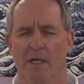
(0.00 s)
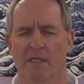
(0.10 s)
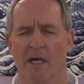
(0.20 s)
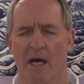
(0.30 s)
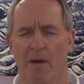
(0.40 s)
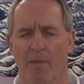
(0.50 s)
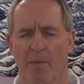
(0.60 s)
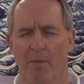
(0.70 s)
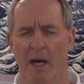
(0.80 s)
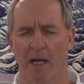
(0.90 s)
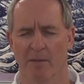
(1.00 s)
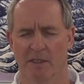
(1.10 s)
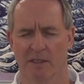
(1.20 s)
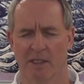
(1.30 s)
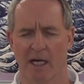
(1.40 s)
top, bottom, and
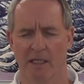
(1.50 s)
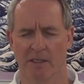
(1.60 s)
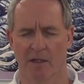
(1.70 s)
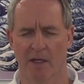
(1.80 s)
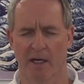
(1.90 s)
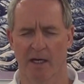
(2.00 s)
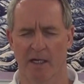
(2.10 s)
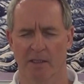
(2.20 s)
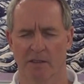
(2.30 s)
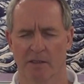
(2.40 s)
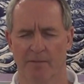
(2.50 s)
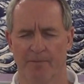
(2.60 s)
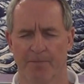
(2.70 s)
sides of the eyes.